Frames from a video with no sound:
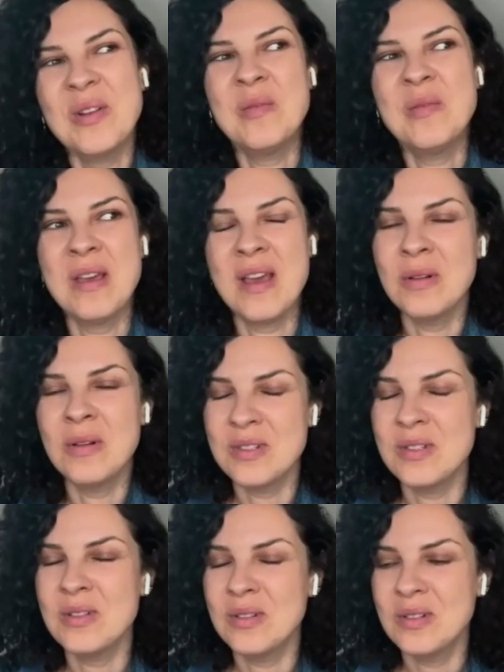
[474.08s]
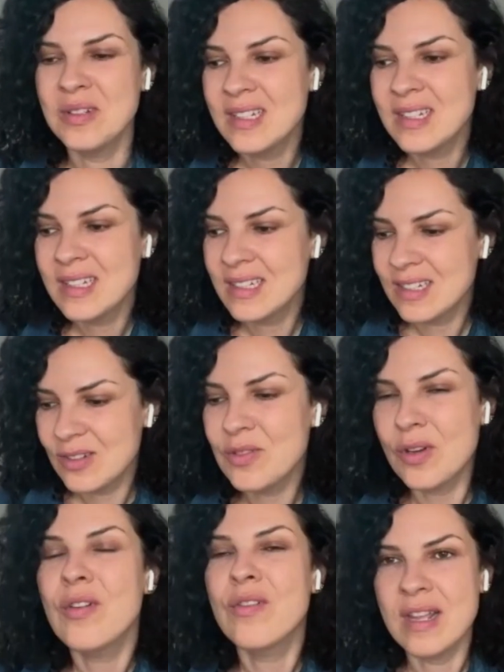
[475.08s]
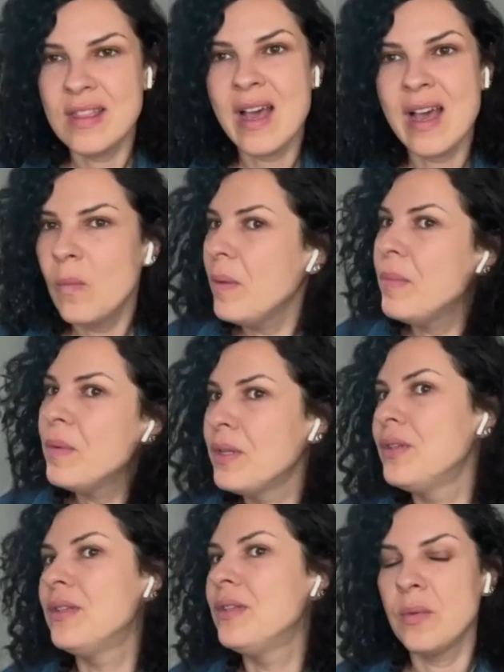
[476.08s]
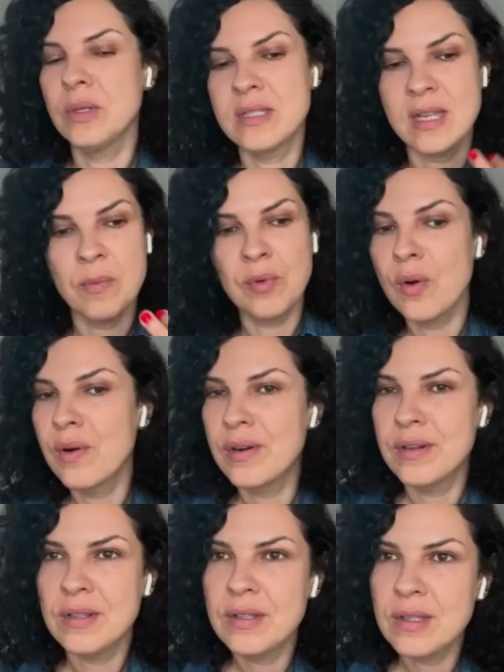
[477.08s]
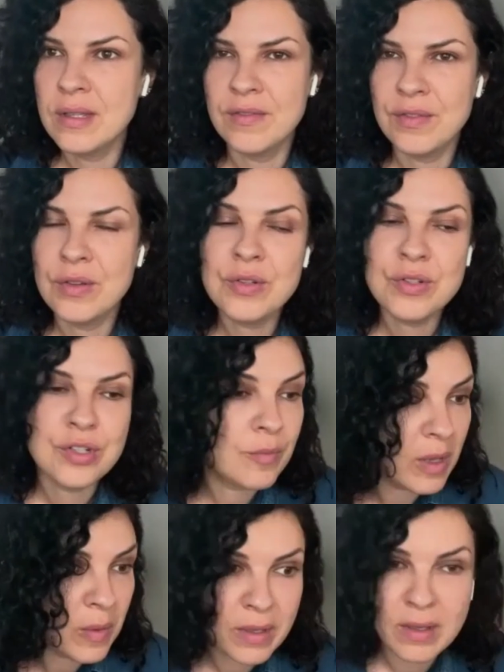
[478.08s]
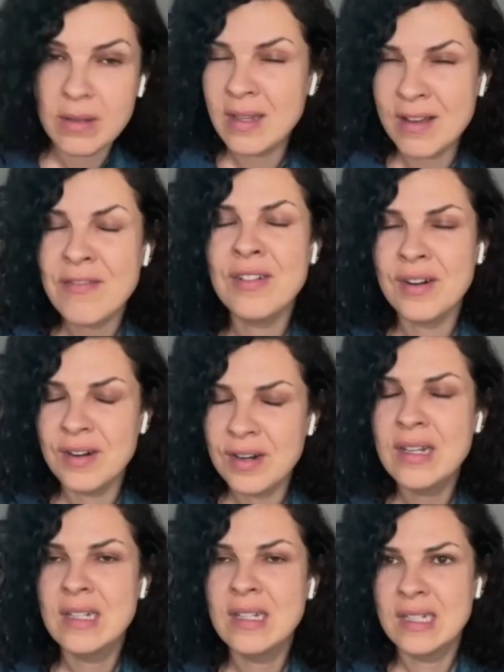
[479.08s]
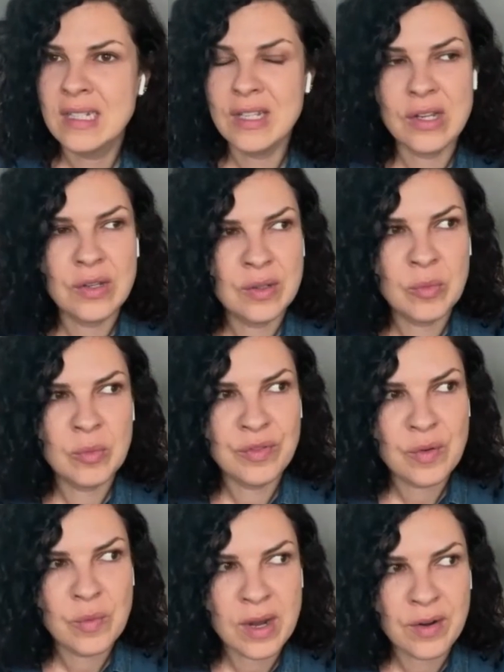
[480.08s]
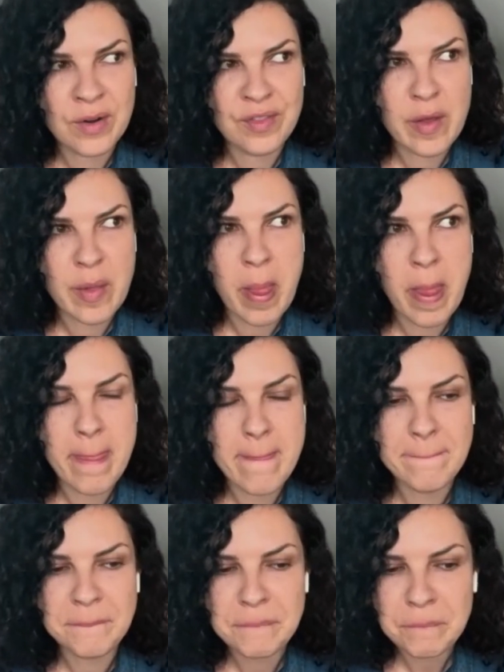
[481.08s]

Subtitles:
be able to talk right now. Maybe they will step forward in the future, maybe never. In the movie, one of the